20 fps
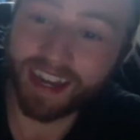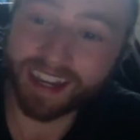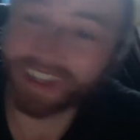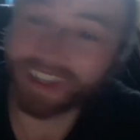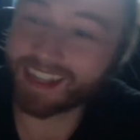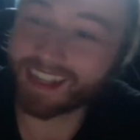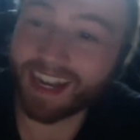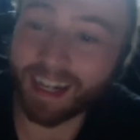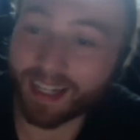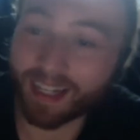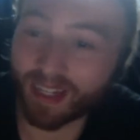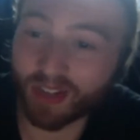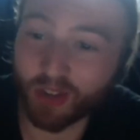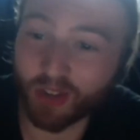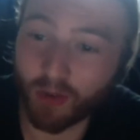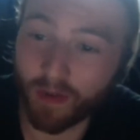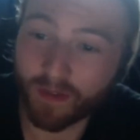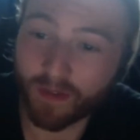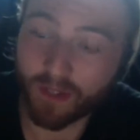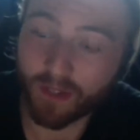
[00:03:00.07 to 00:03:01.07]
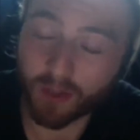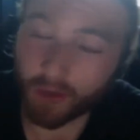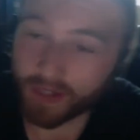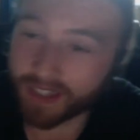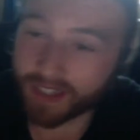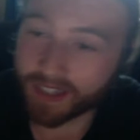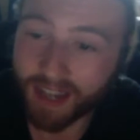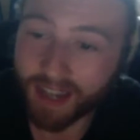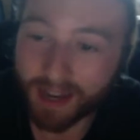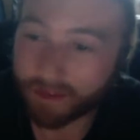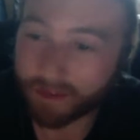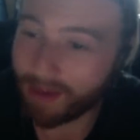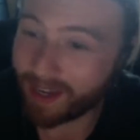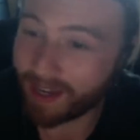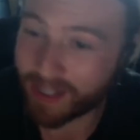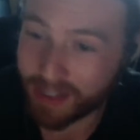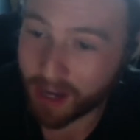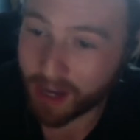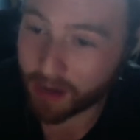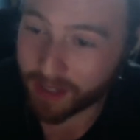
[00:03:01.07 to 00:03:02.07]
and it's A Storm of Swords. Makes
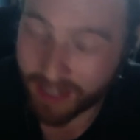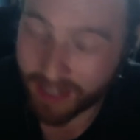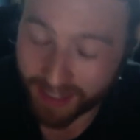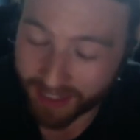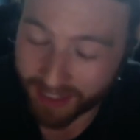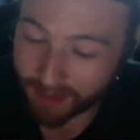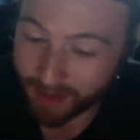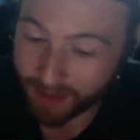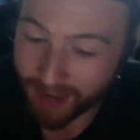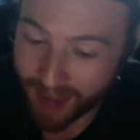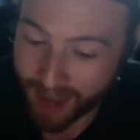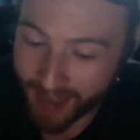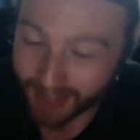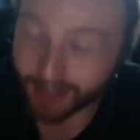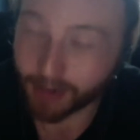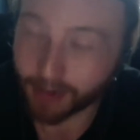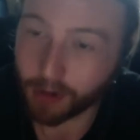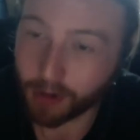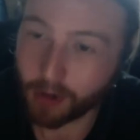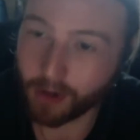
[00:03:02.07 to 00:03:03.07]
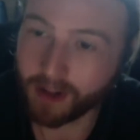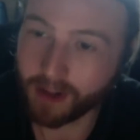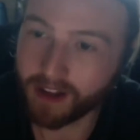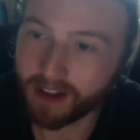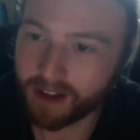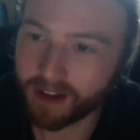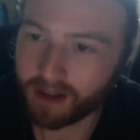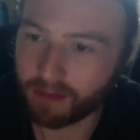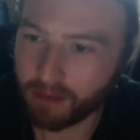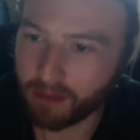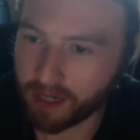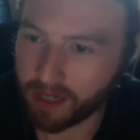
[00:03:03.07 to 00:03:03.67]
no sense to me at all. But,